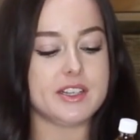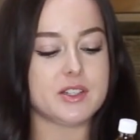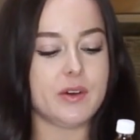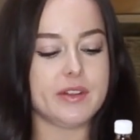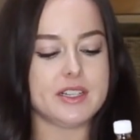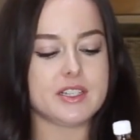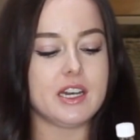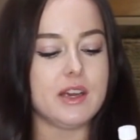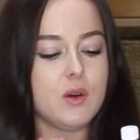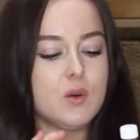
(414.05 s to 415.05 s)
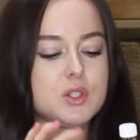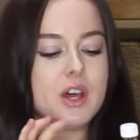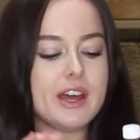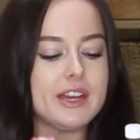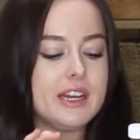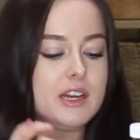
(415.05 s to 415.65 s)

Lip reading: It's got this little tiny